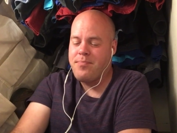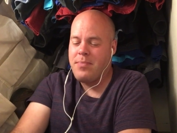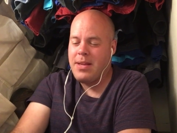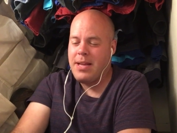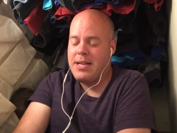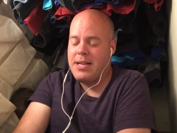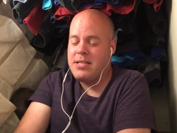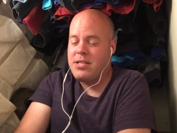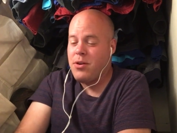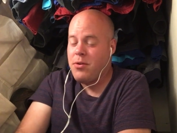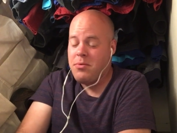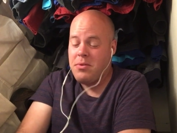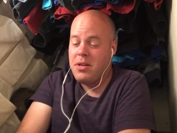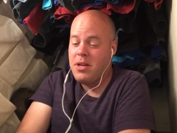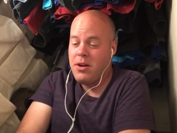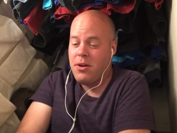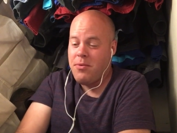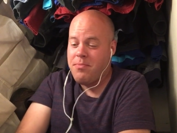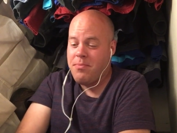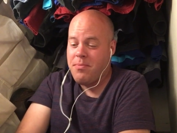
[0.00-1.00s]
and so you
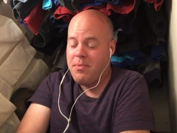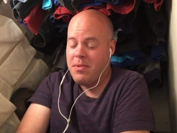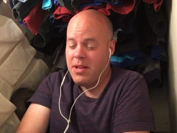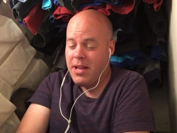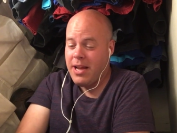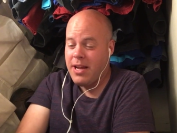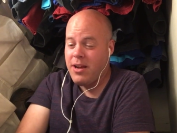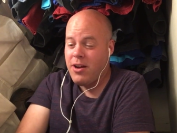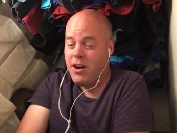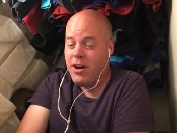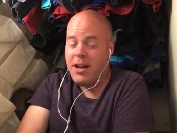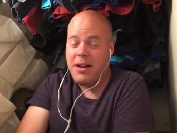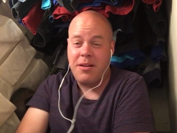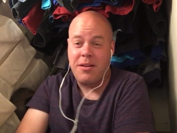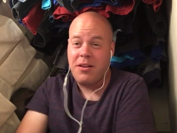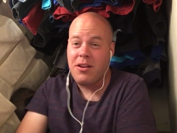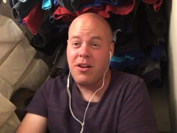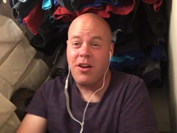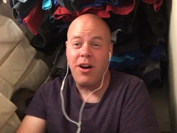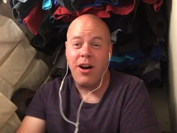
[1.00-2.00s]
know like god
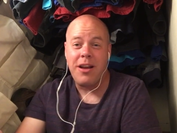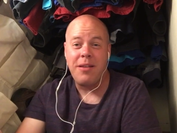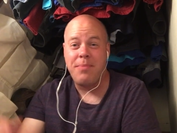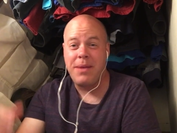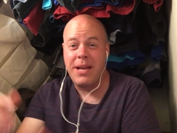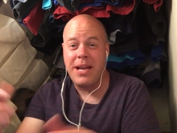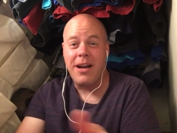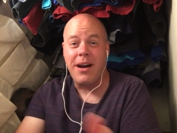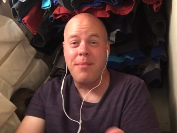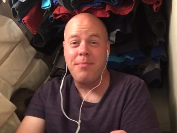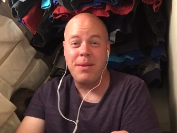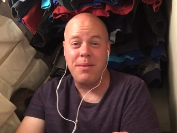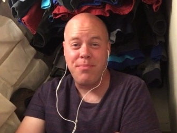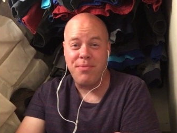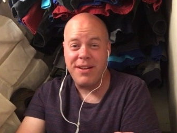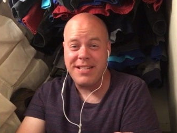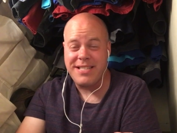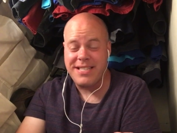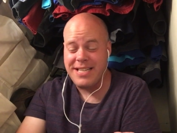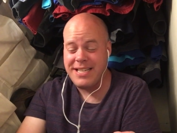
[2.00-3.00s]
god being
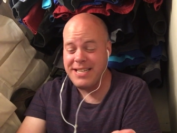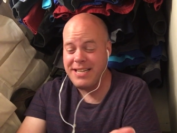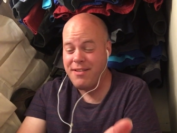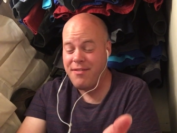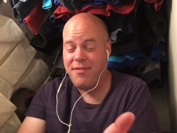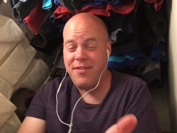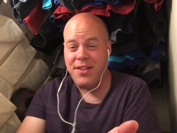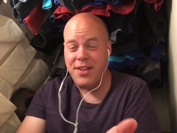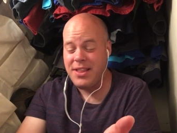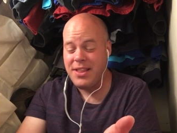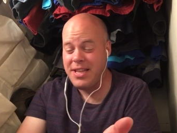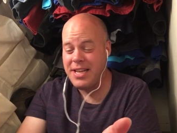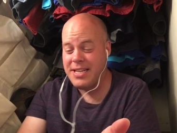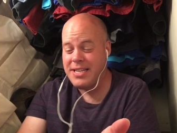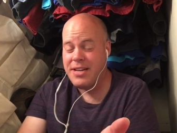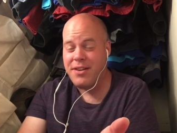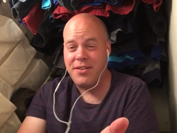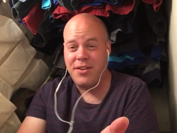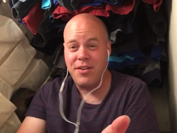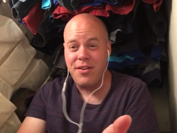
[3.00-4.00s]
omnipresent and filling the
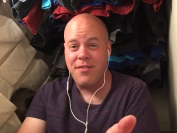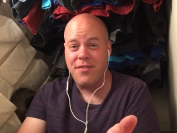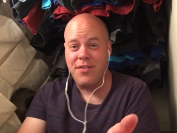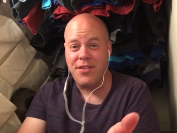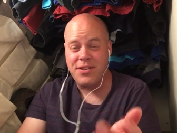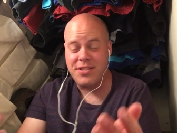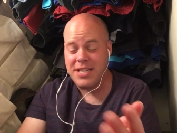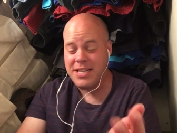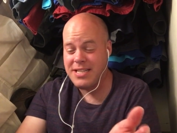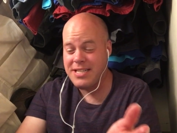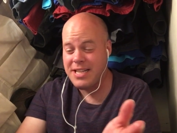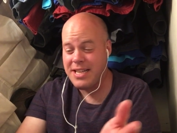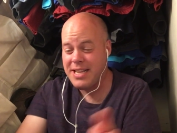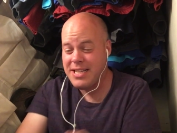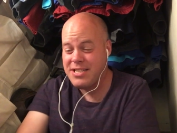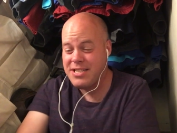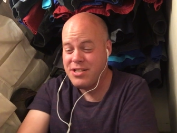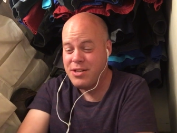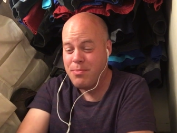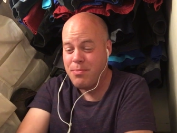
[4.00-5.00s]
entire universe i'd say
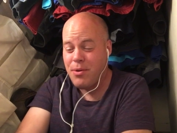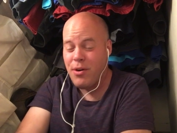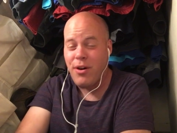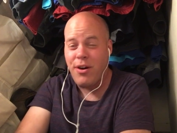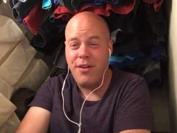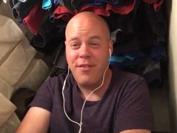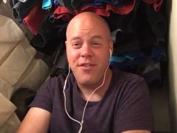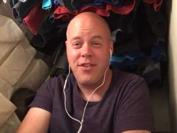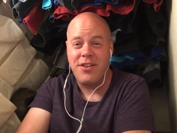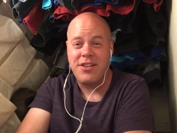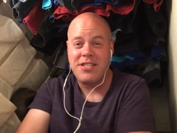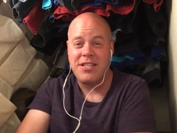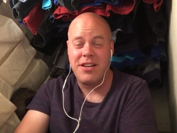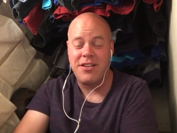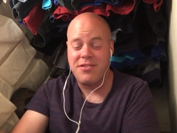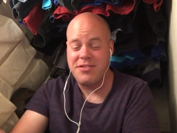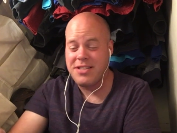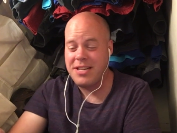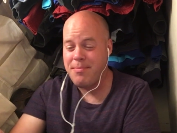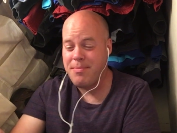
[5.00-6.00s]
that's super hard for us to
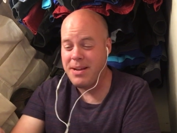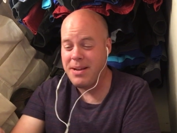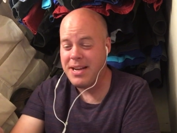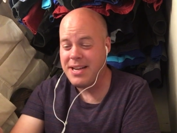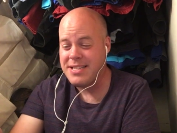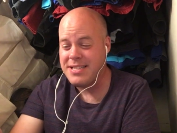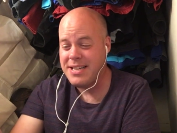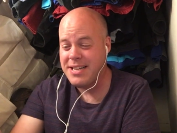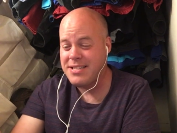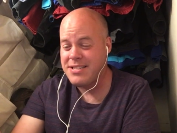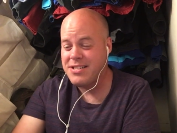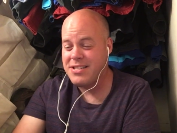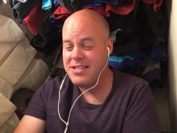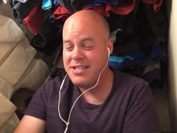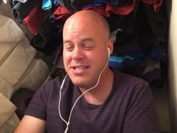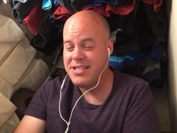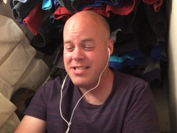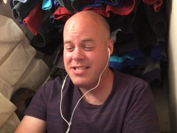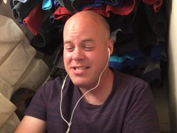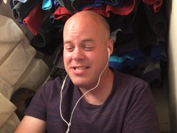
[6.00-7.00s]
understand because that's
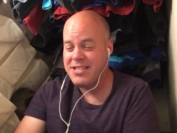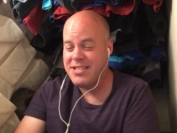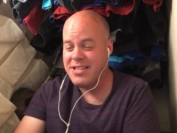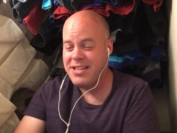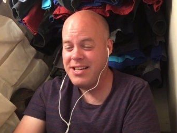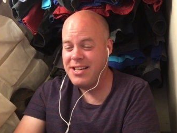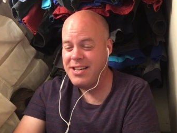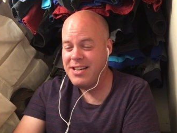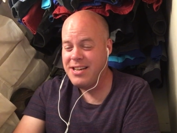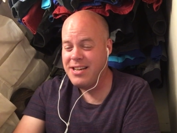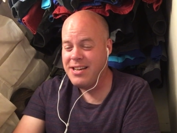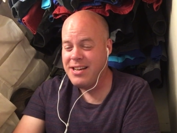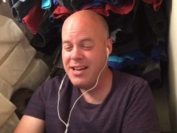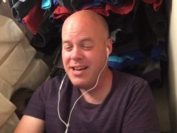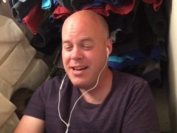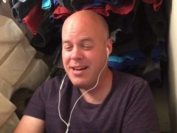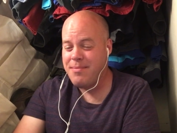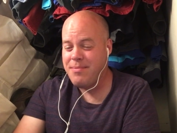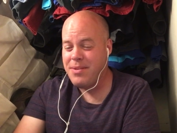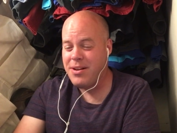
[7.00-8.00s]
just
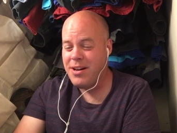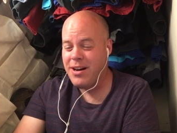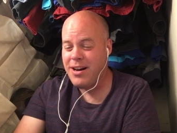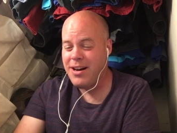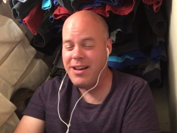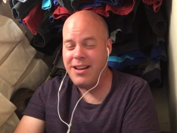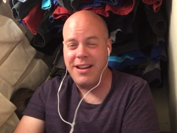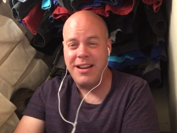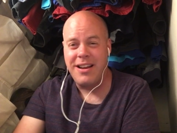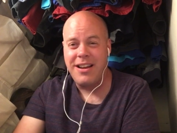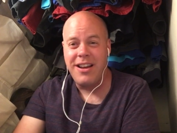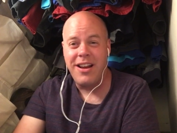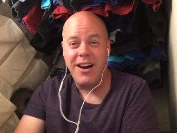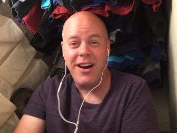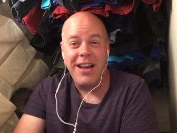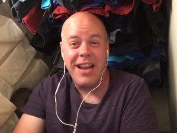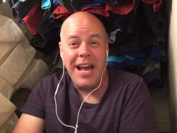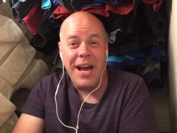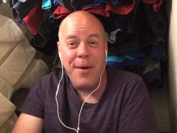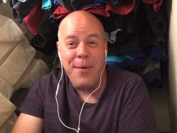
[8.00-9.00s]
um, not
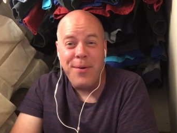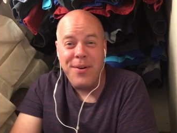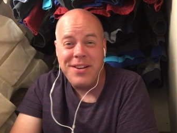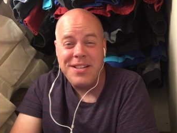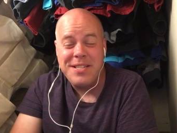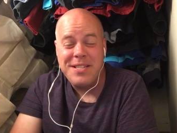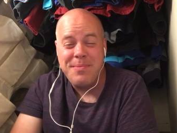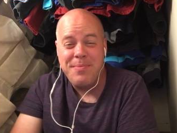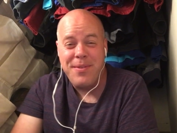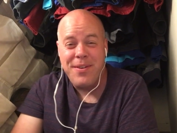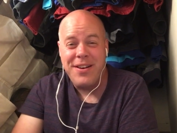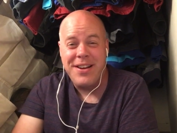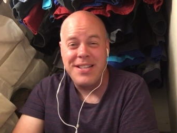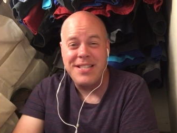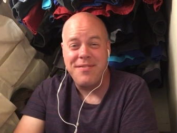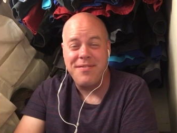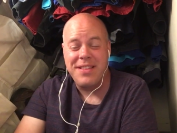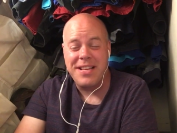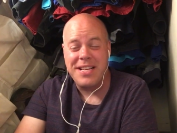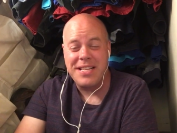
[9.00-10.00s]
not our experience
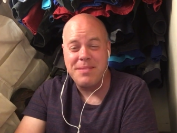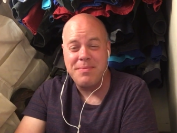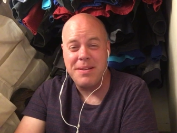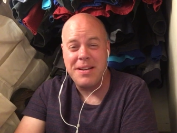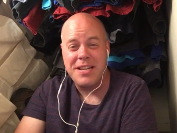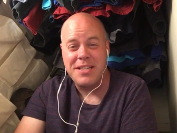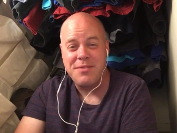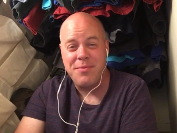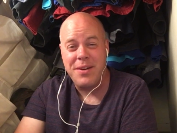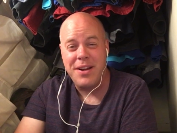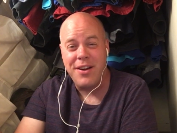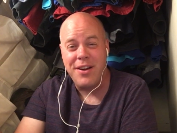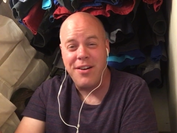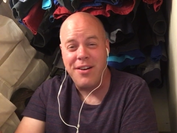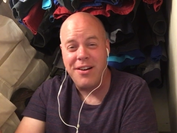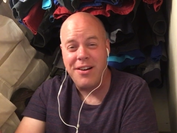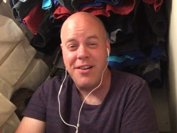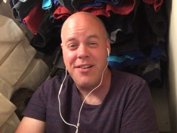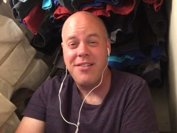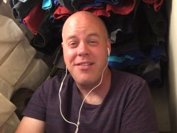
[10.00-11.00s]
of things because we
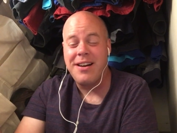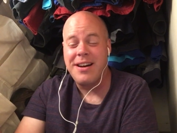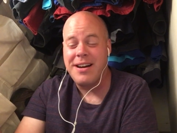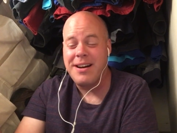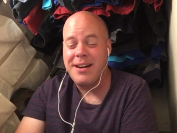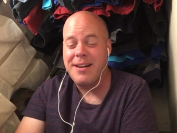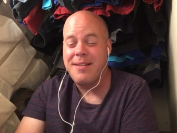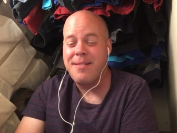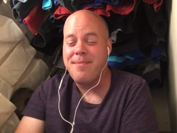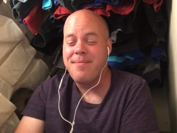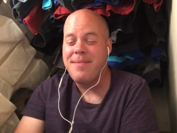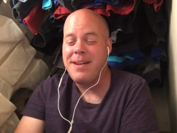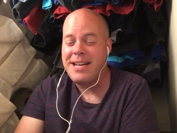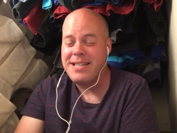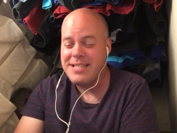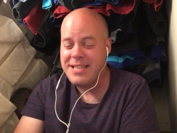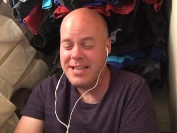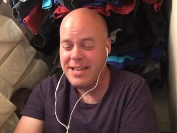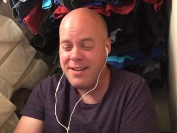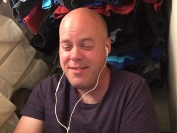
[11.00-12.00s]
are um,
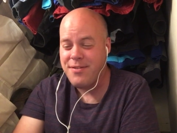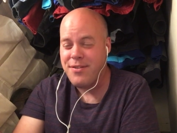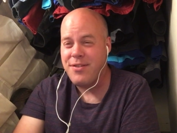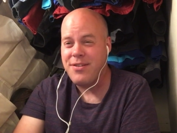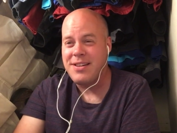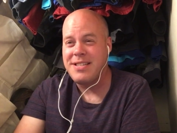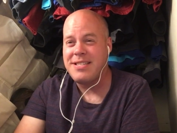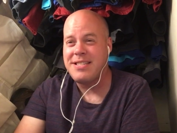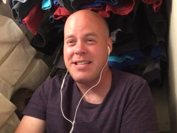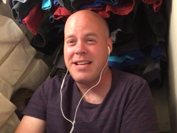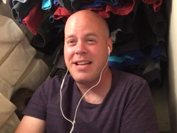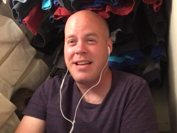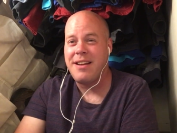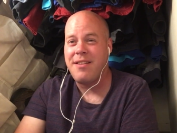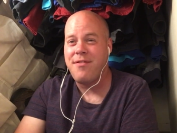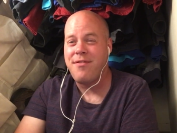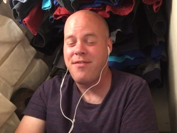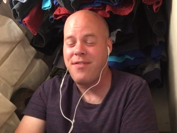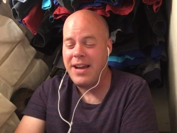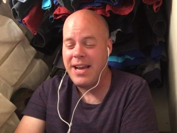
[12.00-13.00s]
as i have already
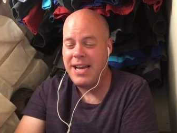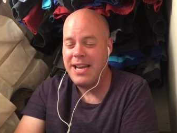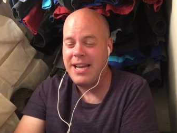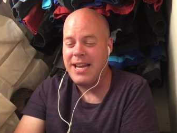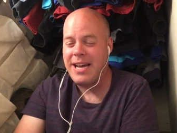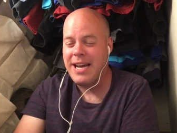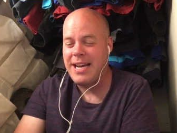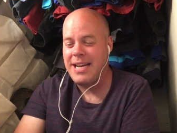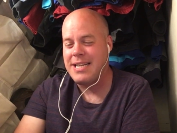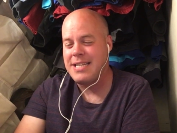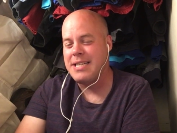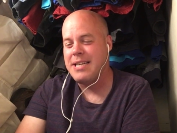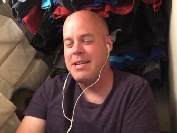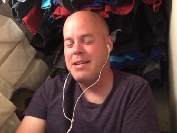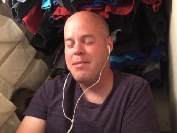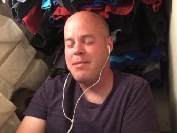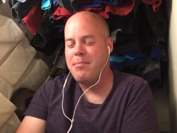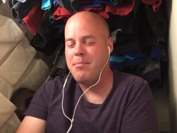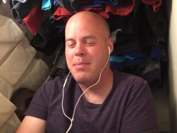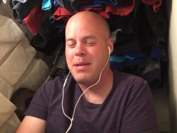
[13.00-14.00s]
stated finite
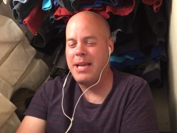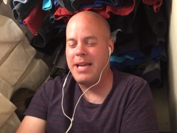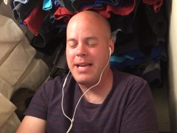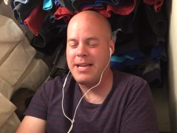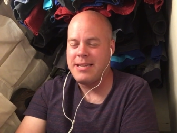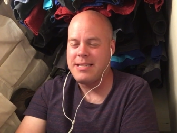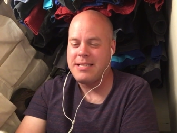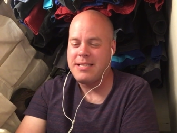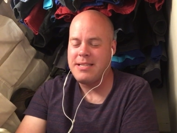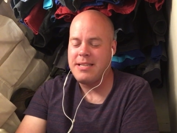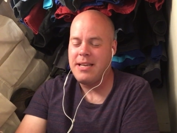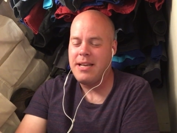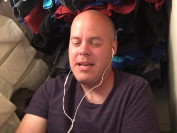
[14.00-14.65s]
beings